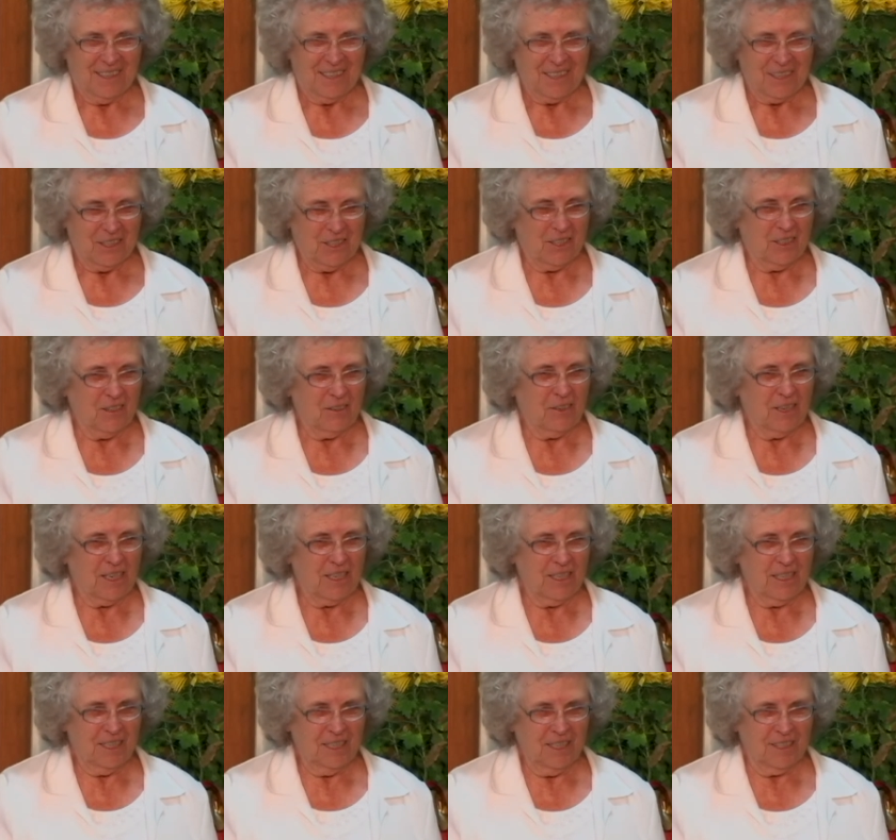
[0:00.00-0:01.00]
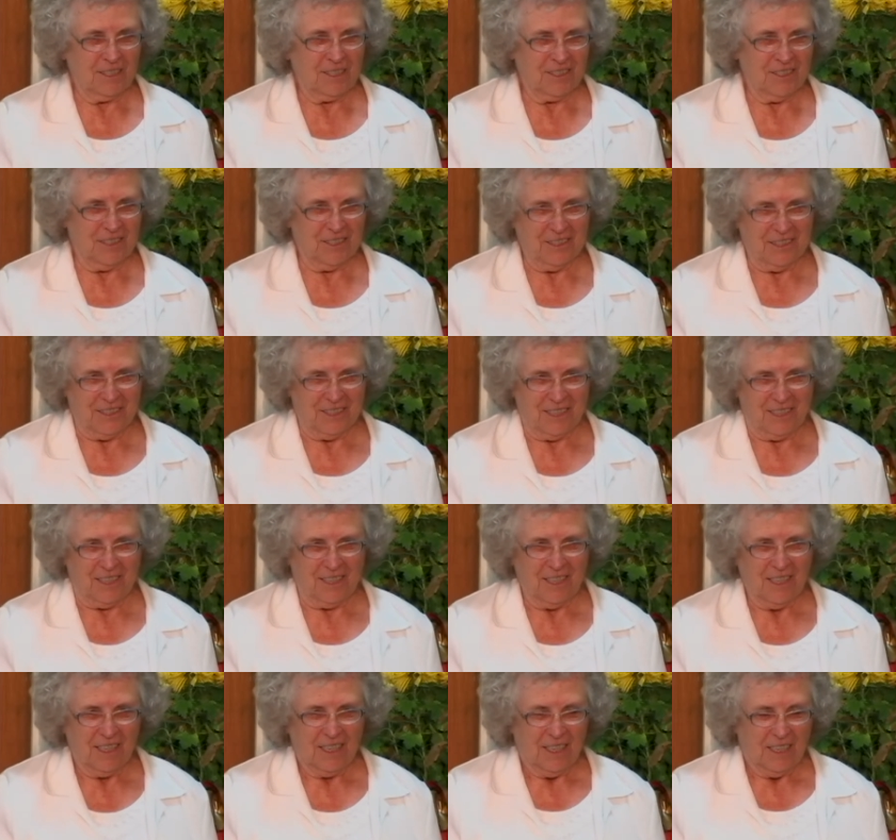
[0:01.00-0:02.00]
and he is, isn't he?
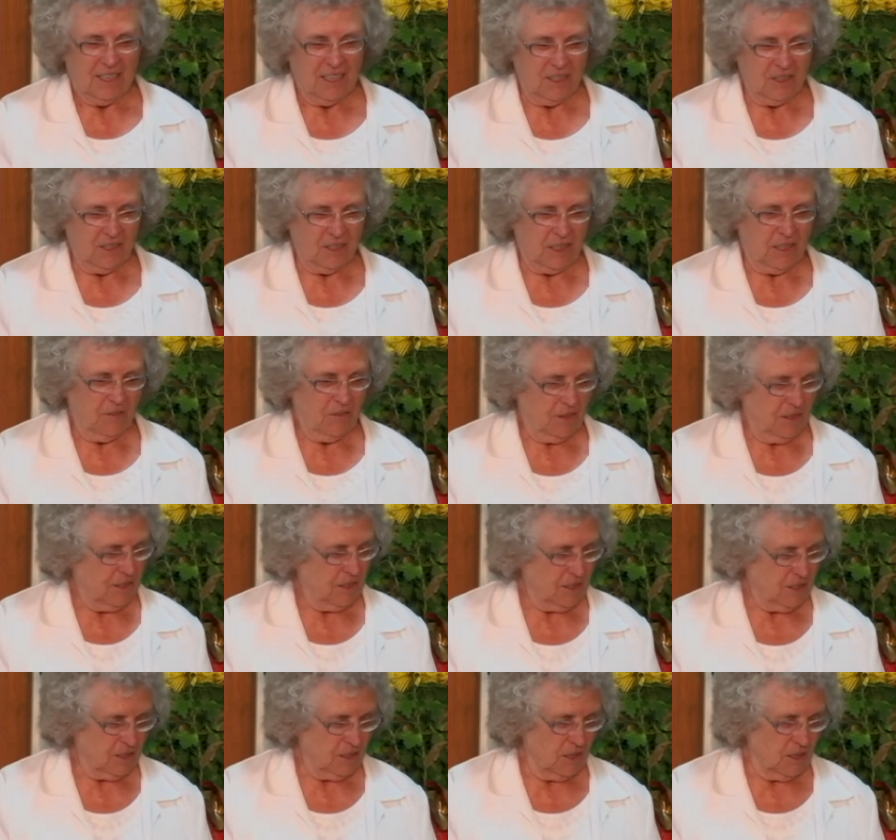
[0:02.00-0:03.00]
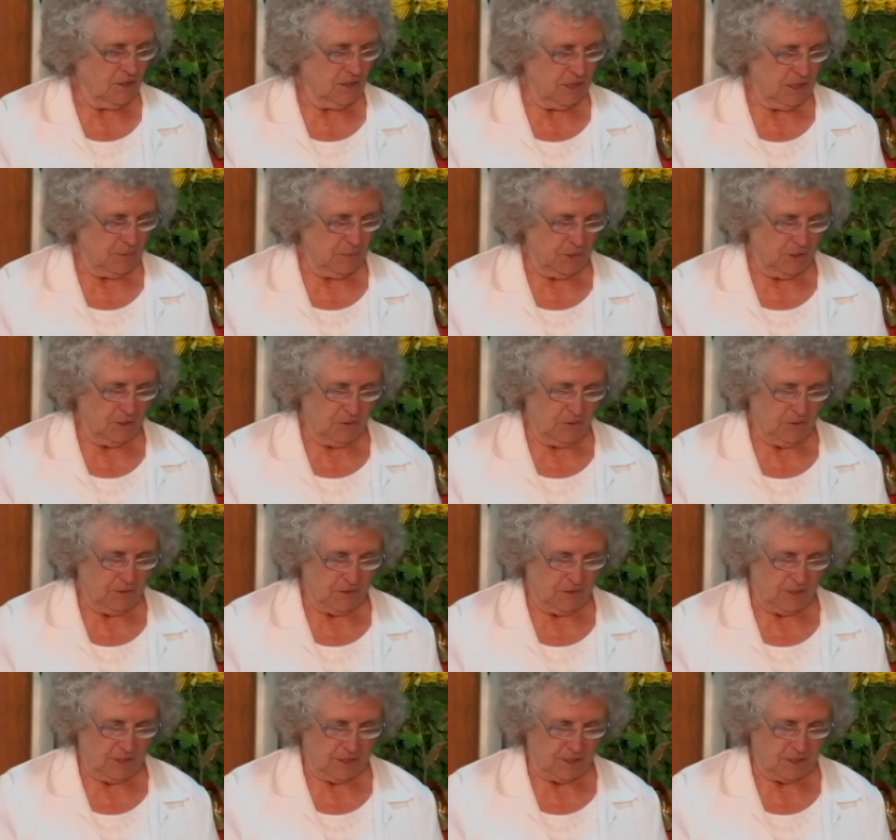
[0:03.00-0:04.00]
He has given us all these beautiful
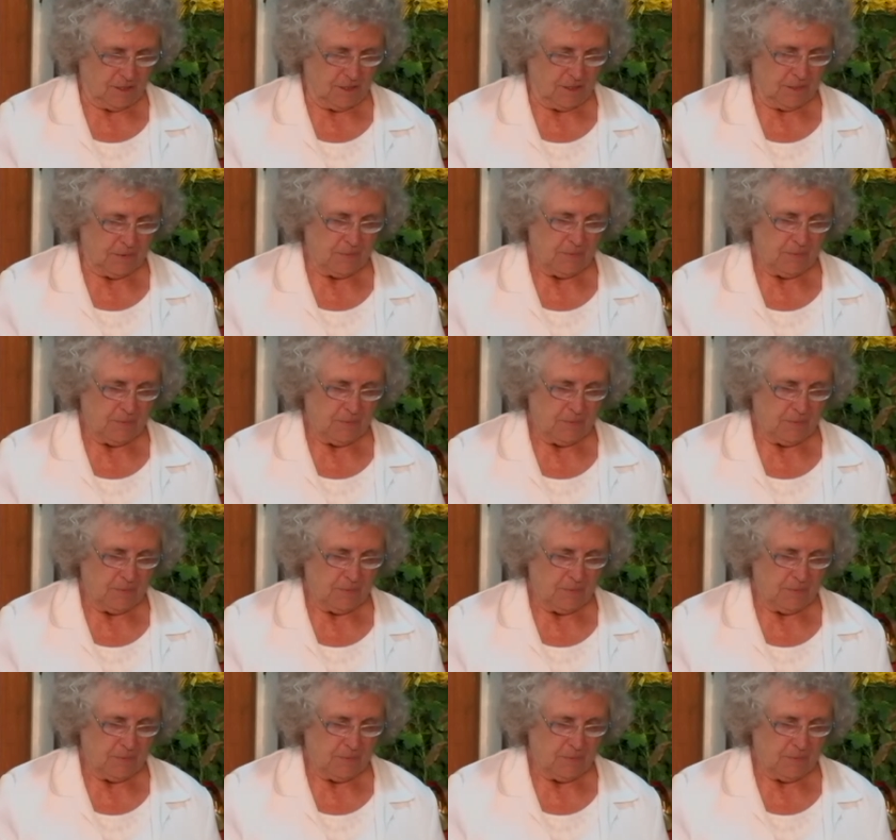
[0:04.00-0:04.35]
things.